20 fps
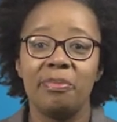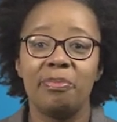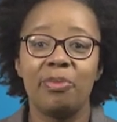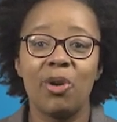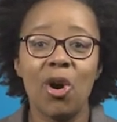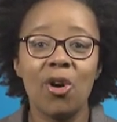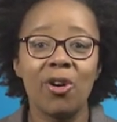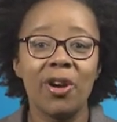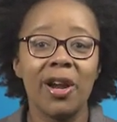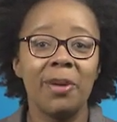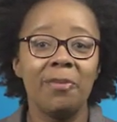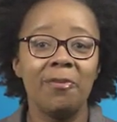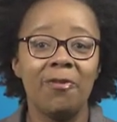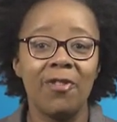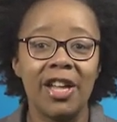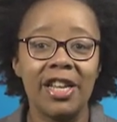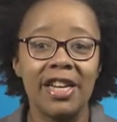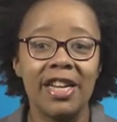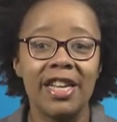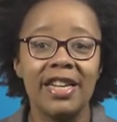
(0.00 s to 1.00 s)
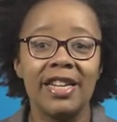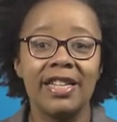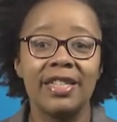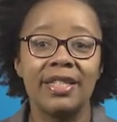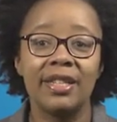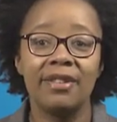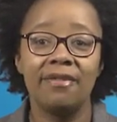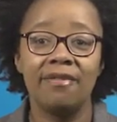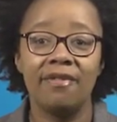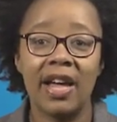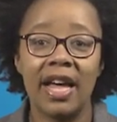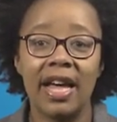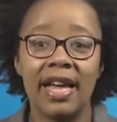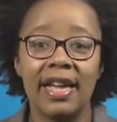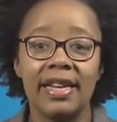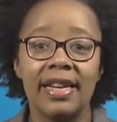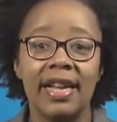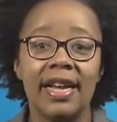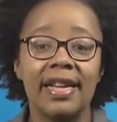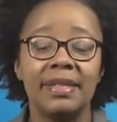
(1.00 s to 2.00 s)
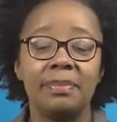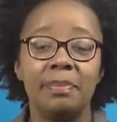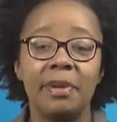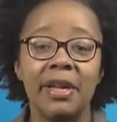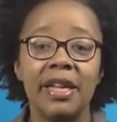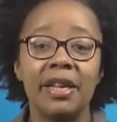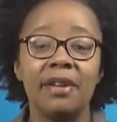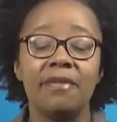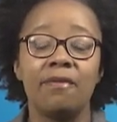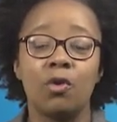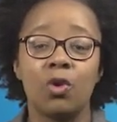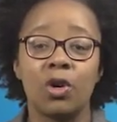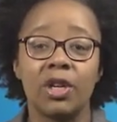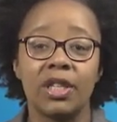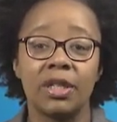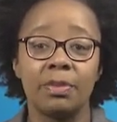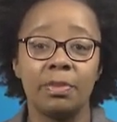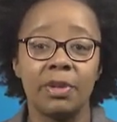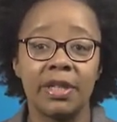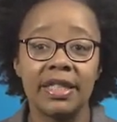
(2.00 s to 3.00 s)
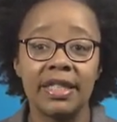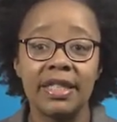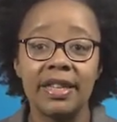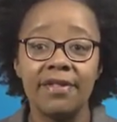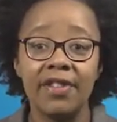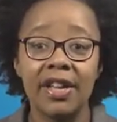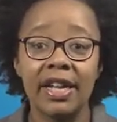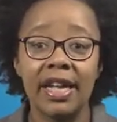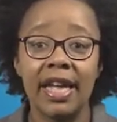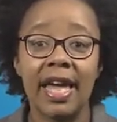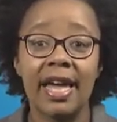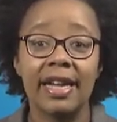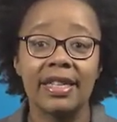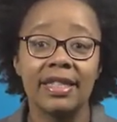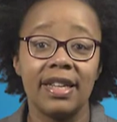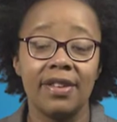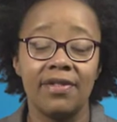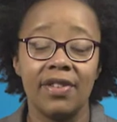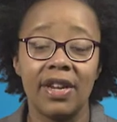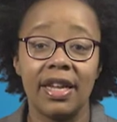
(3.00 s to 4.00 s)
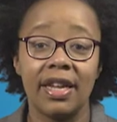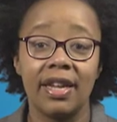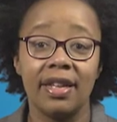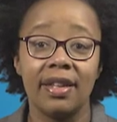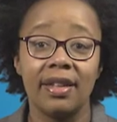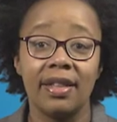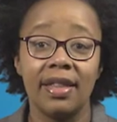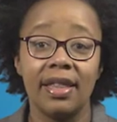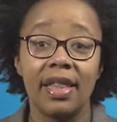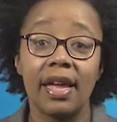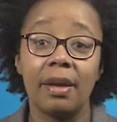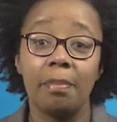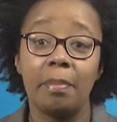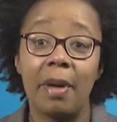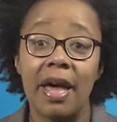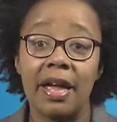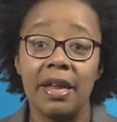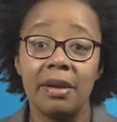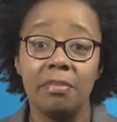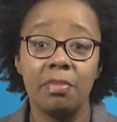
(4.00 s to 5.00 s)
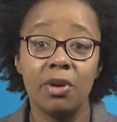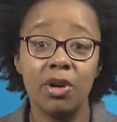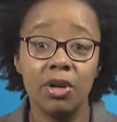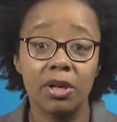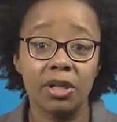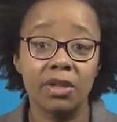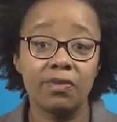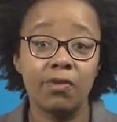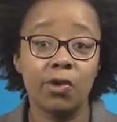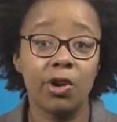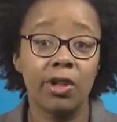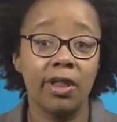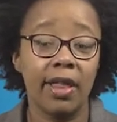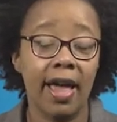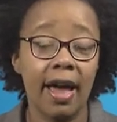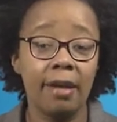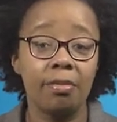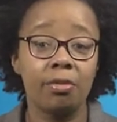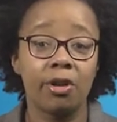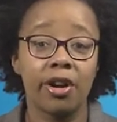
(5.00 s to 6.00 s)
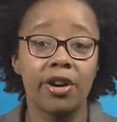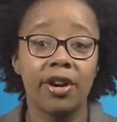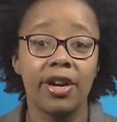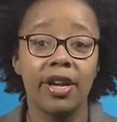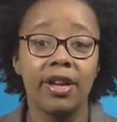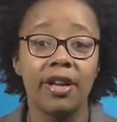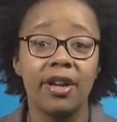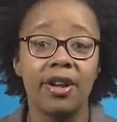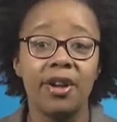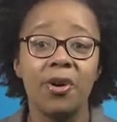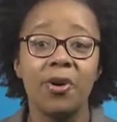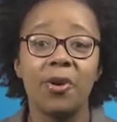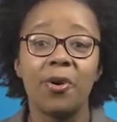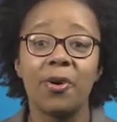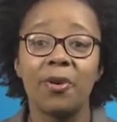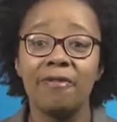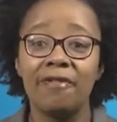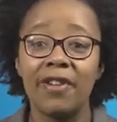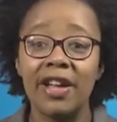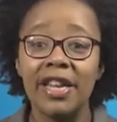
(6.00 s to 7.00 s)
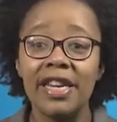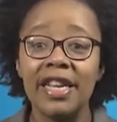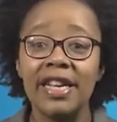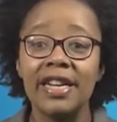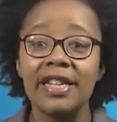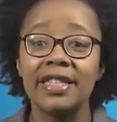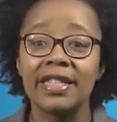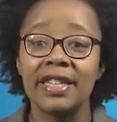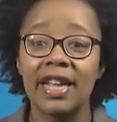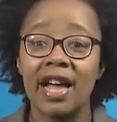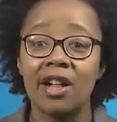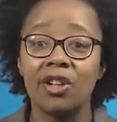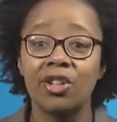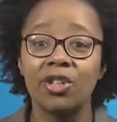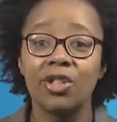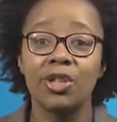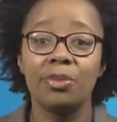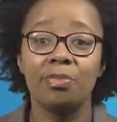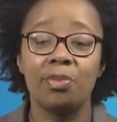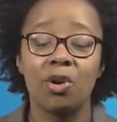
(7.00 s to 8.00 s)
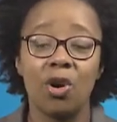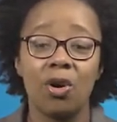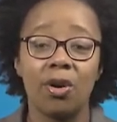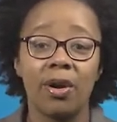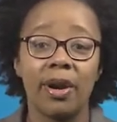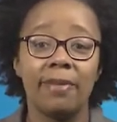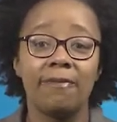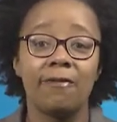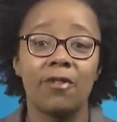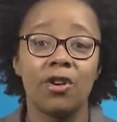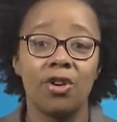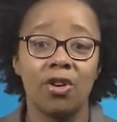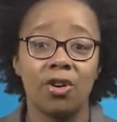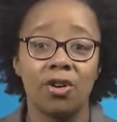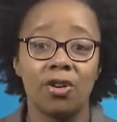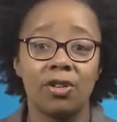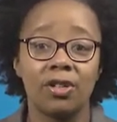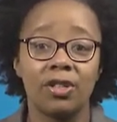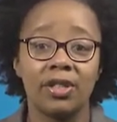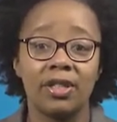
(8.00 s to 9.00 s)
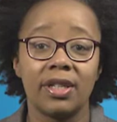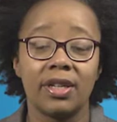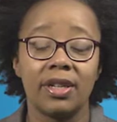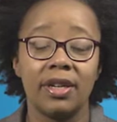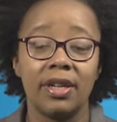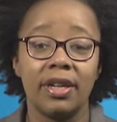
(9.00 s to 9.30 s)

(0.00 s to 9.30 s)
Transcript: Program funding is defined as being for a specific activity, like buying books for a library or funding a scholarship program for girls.